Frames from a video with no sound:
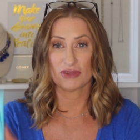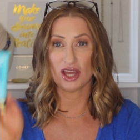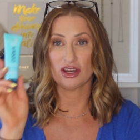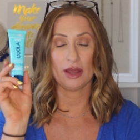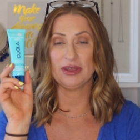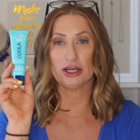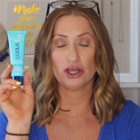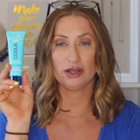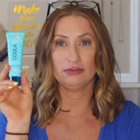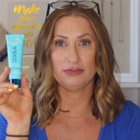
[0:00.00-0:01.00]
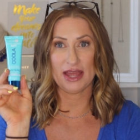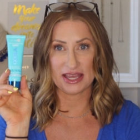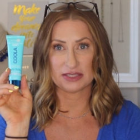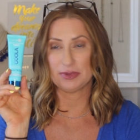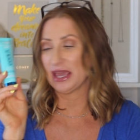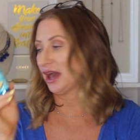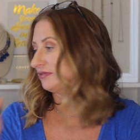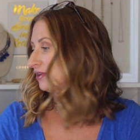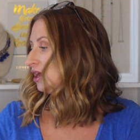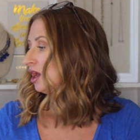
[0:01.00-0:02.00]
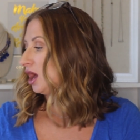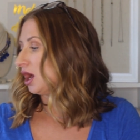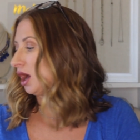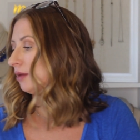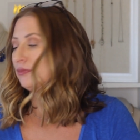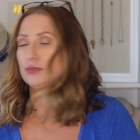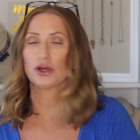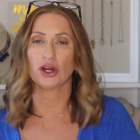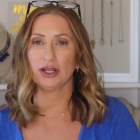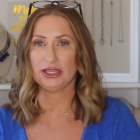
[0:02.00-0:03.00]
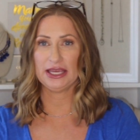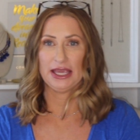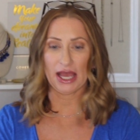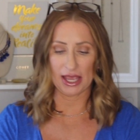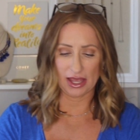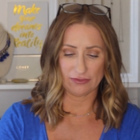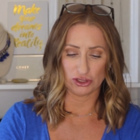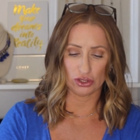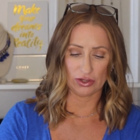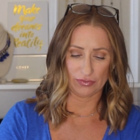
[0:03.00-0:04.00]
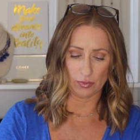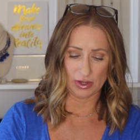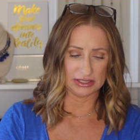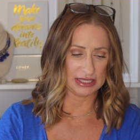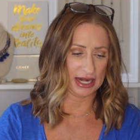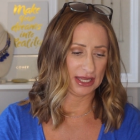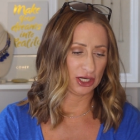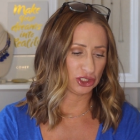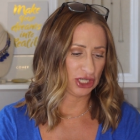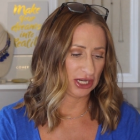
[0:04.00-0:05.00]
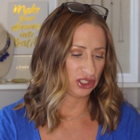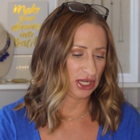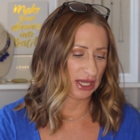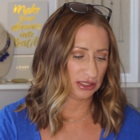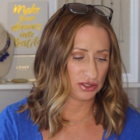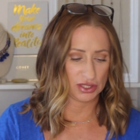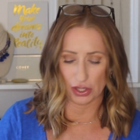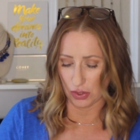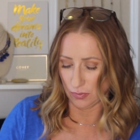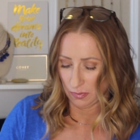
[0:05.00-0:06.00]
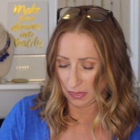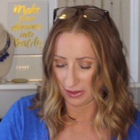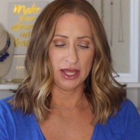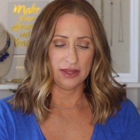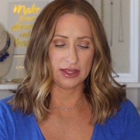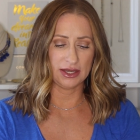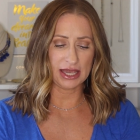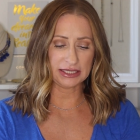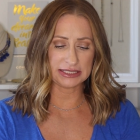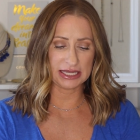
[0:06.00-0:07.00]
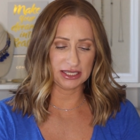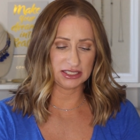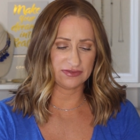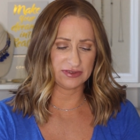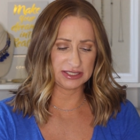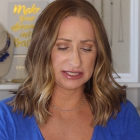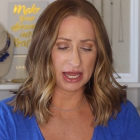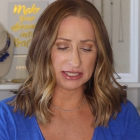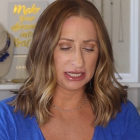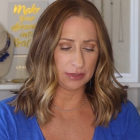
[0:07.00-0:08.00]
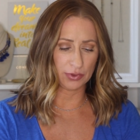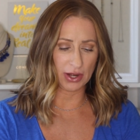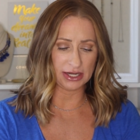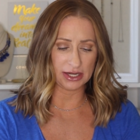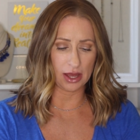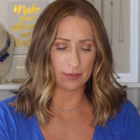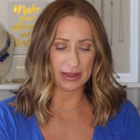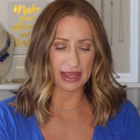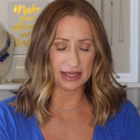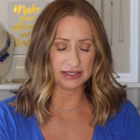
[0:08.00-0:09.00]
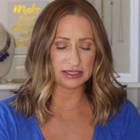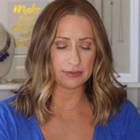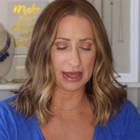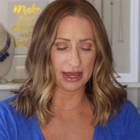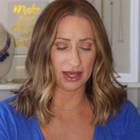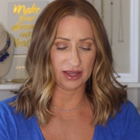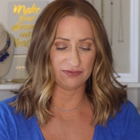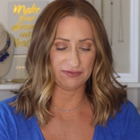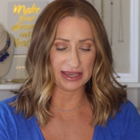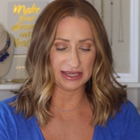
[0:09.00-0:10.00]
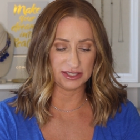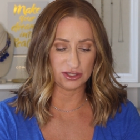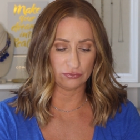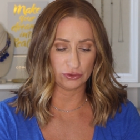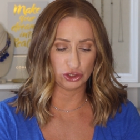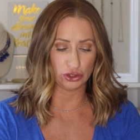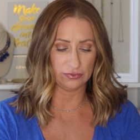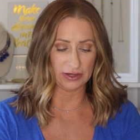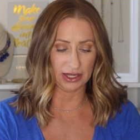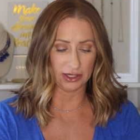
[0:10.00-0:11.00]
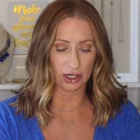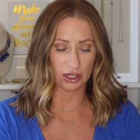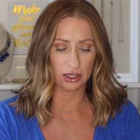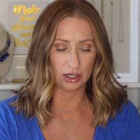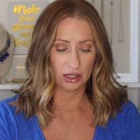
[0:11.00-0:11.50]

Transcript: I, mean a good SPF. Um, currently, I have two different ones that I interchange in. So the next thing is the Vasanti Brighten Up Enzymatic Face Rejuvenator